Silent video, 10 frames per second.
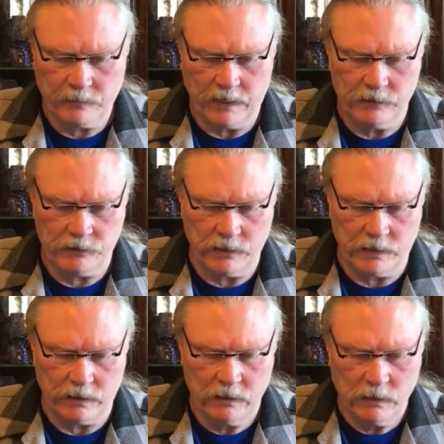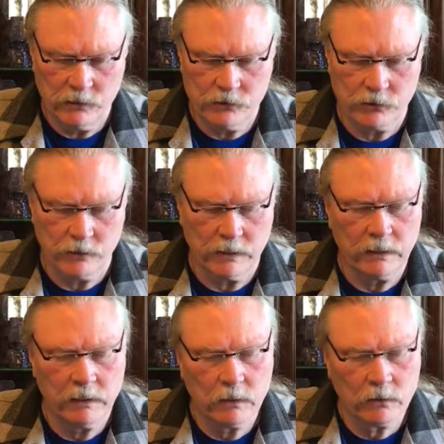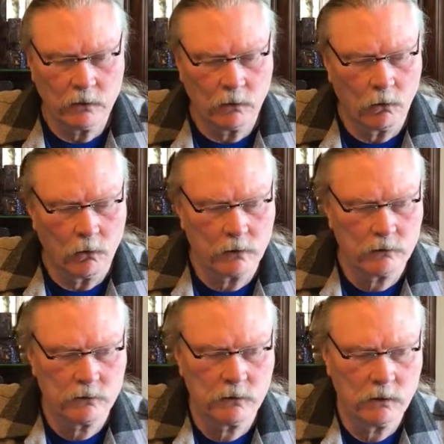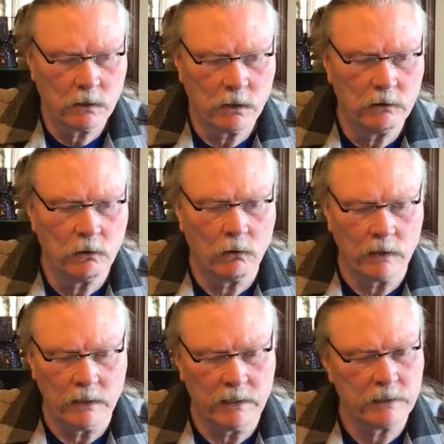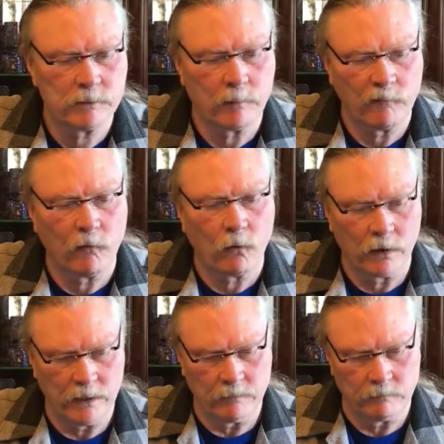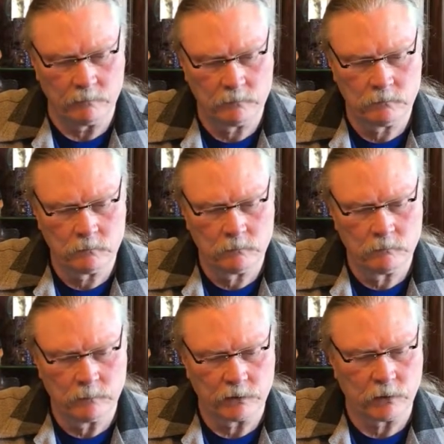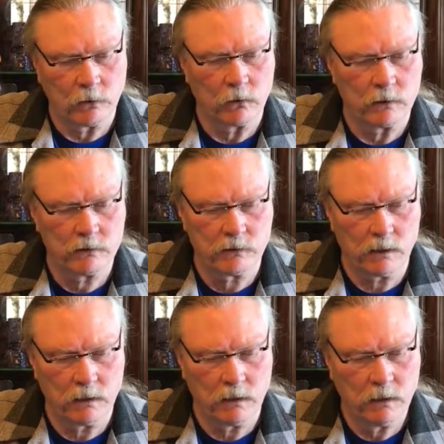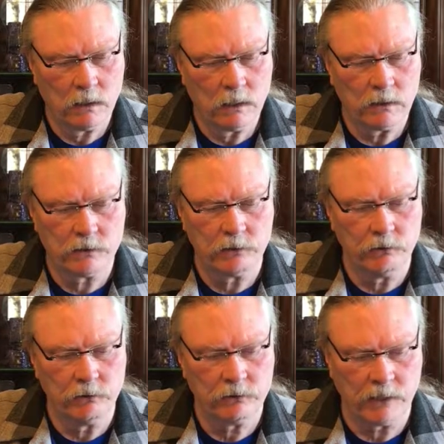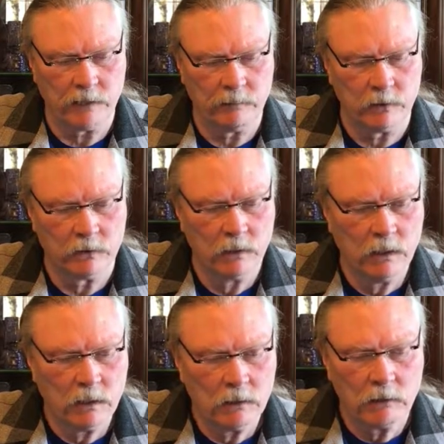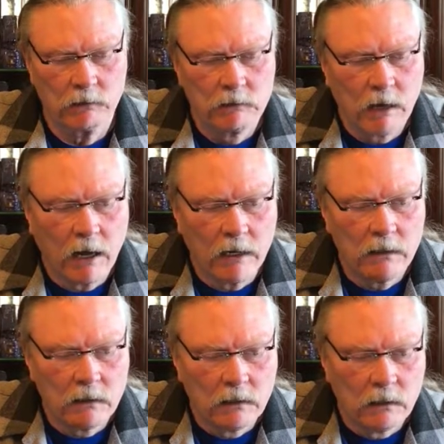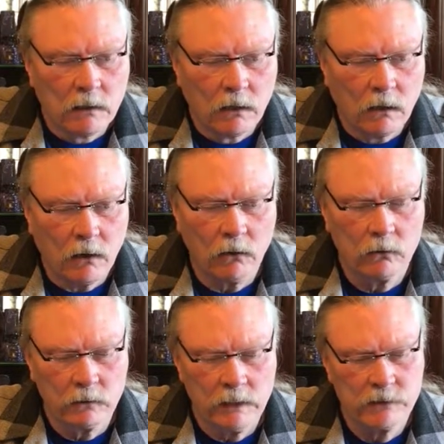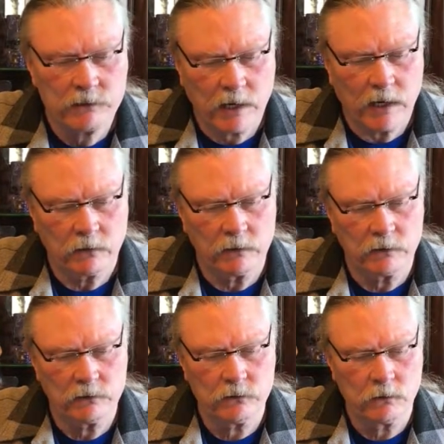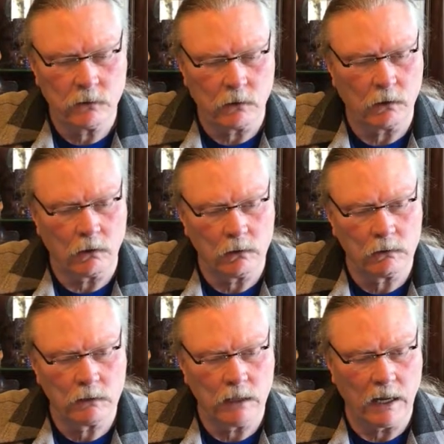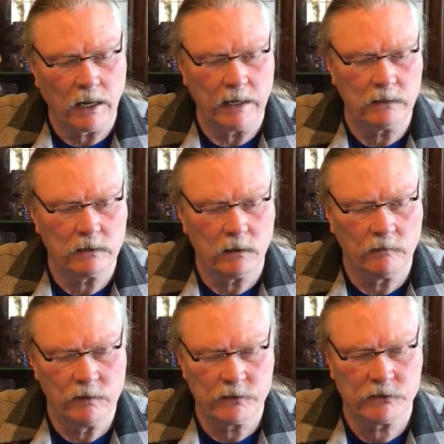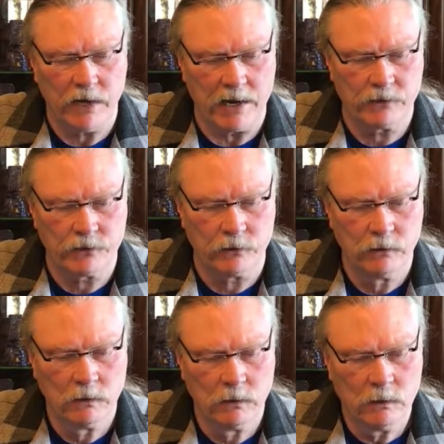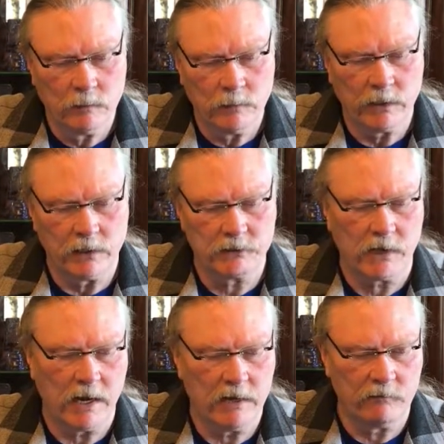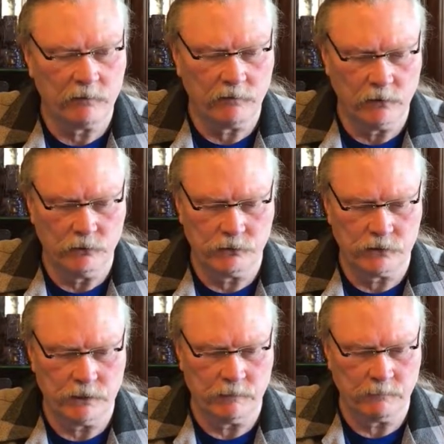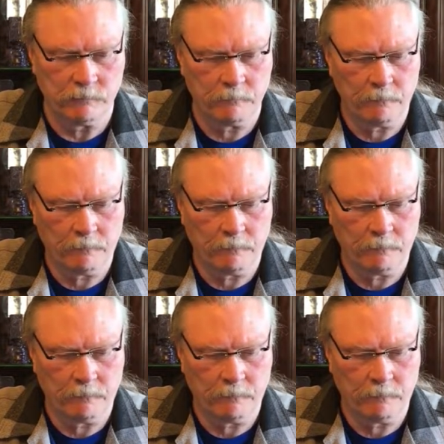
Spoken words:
and said, "Surely the Lord's anointed is before him." But the Lord said unto Samuel, "Look not on his countenance, or on the height of his stature, because I have refused him.